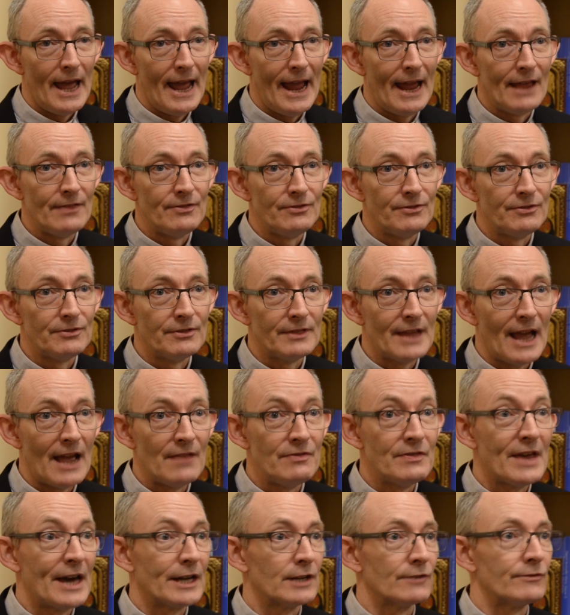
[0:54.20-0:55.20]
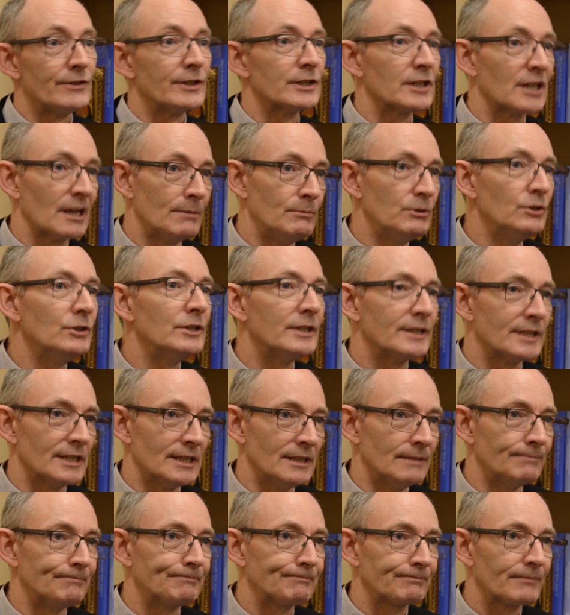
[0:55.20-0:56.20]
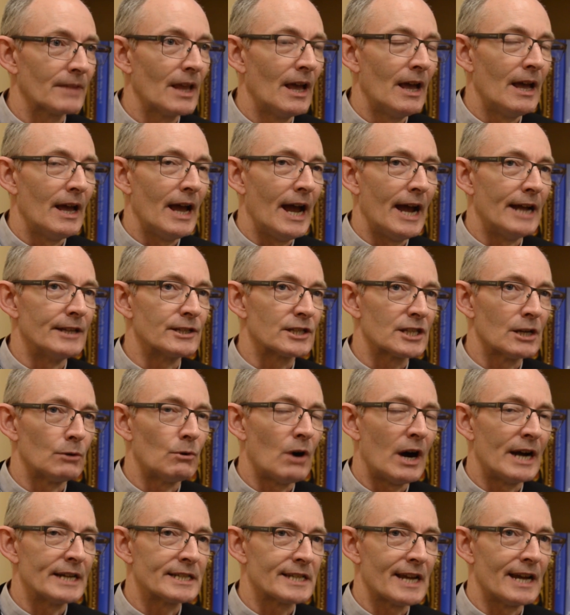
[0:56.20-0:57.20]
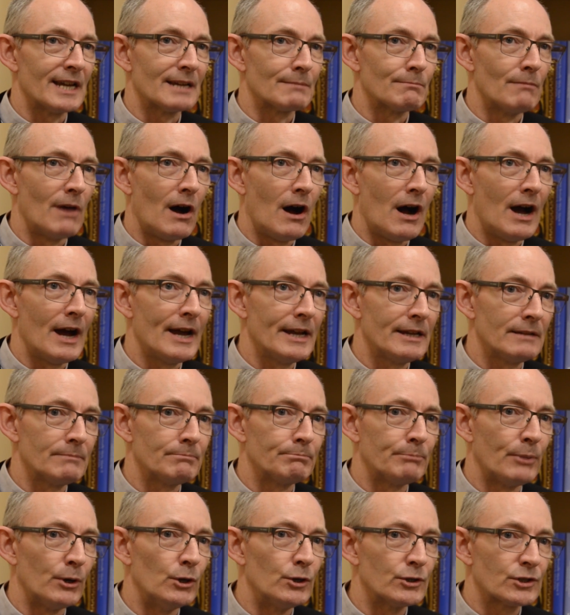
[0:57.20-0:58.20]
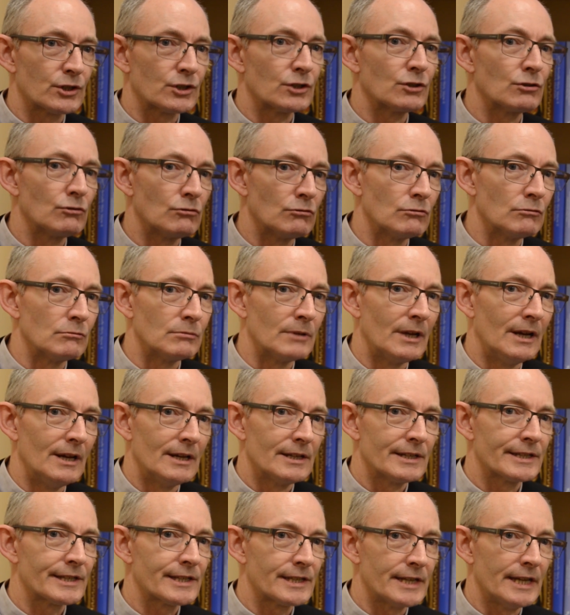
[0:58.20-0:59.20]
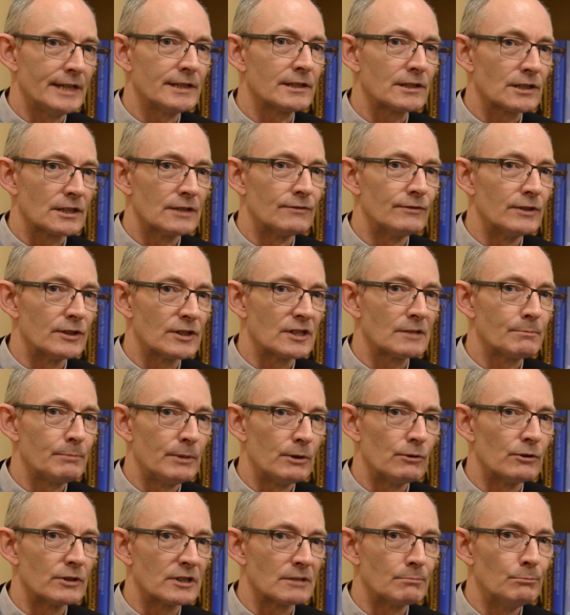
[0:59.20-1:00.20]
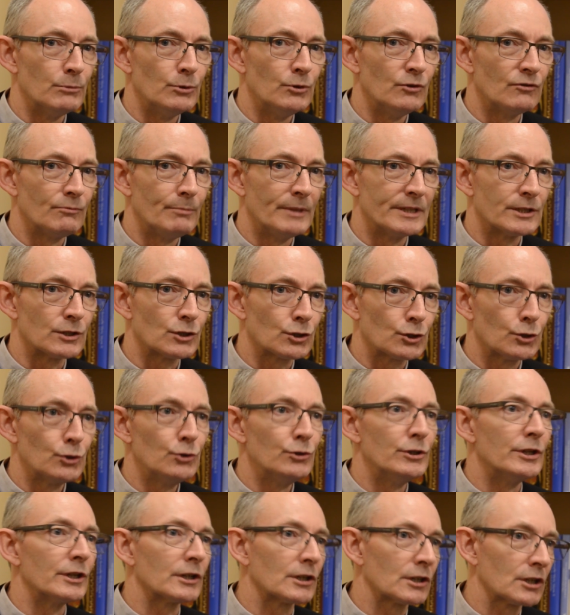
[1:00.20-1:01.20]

and, and that of the community. And so I take my personal sense of the Spirit's movement to the